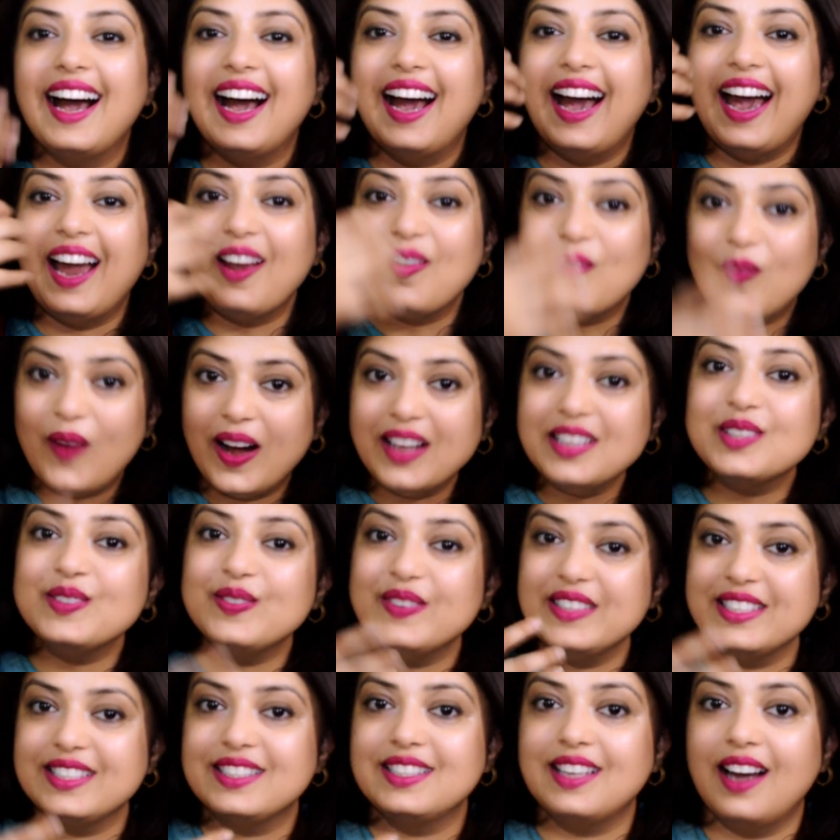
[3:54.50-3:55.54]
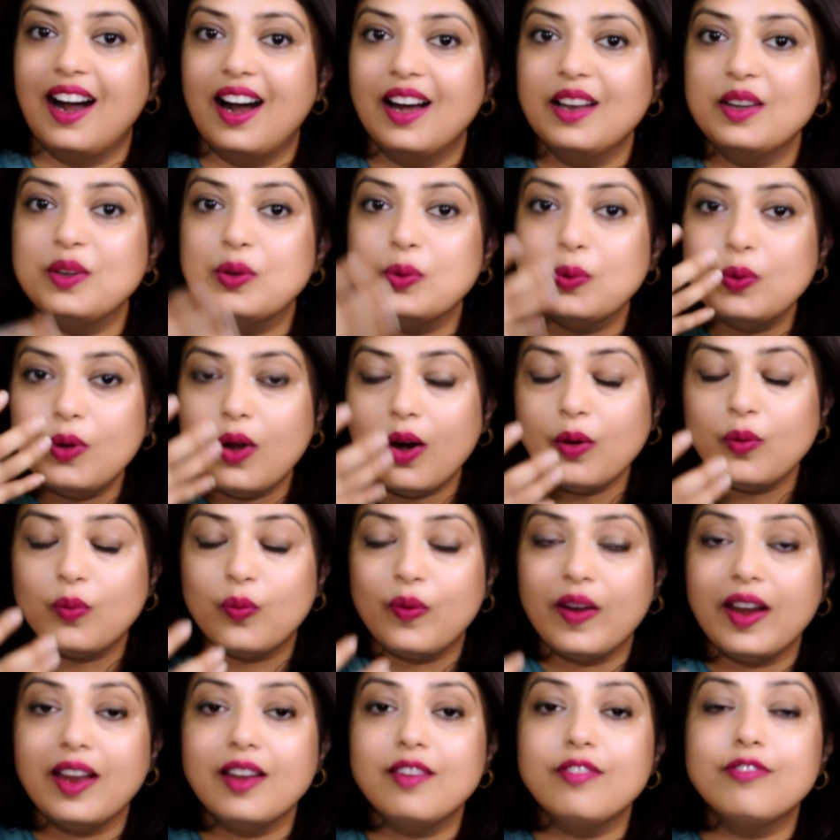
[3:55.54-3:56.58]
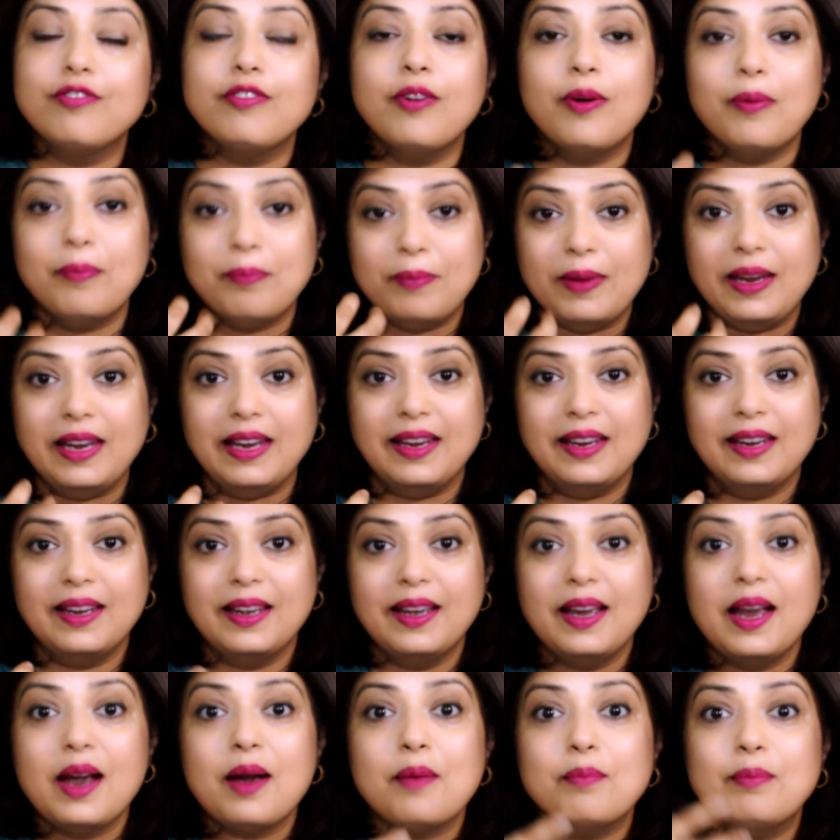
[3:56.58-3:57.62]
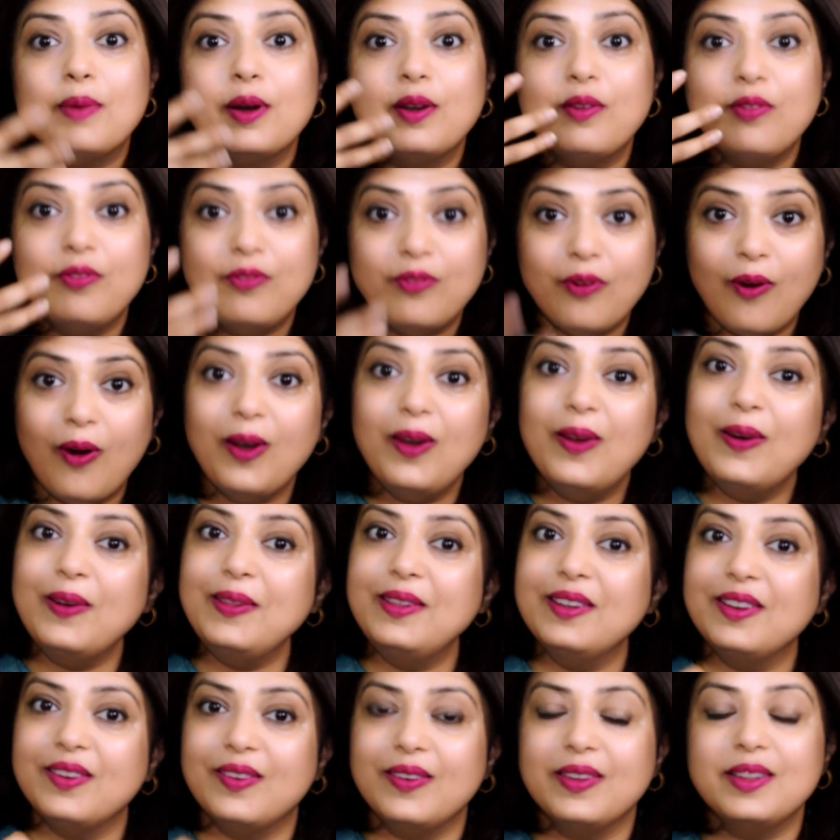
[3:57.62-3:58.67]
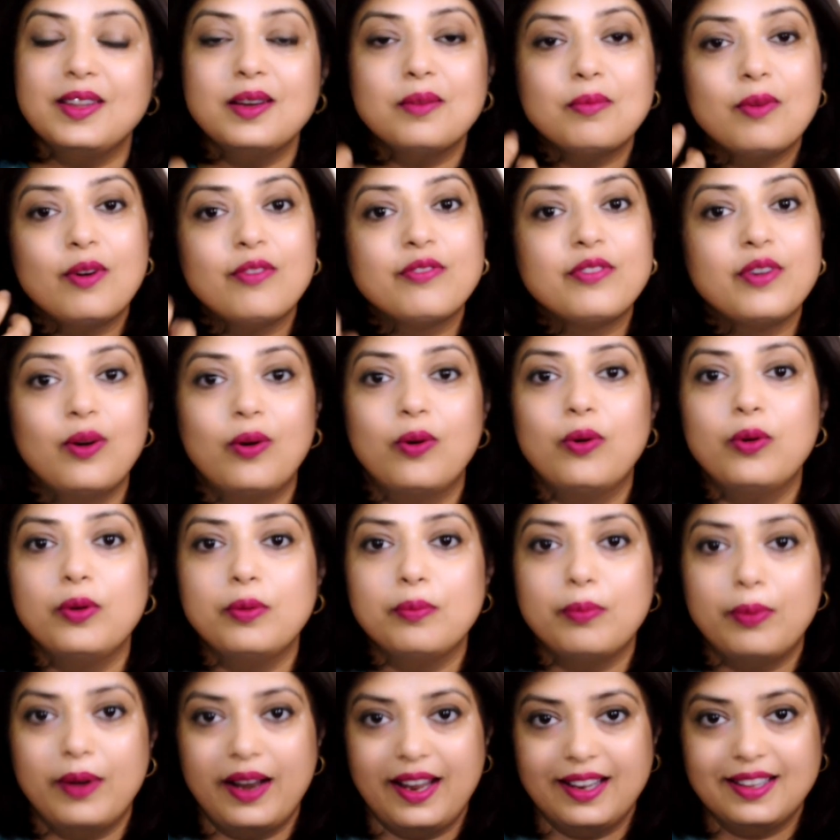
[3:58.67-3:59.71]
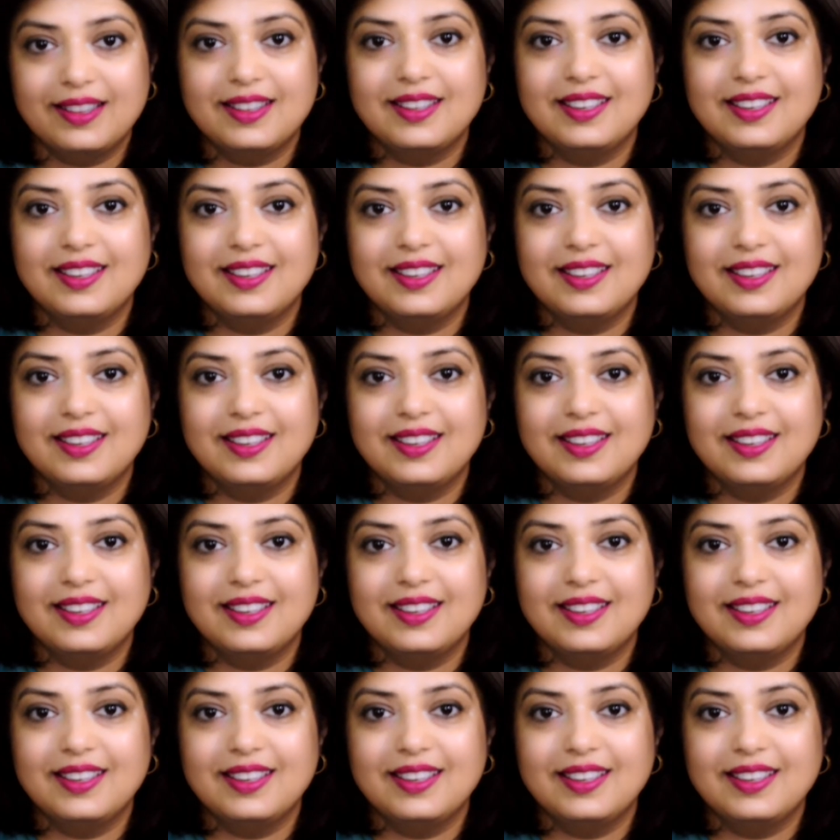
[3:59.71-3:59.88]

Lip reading: And once we start, do not wait for me, but follow the rhythm of your own breath.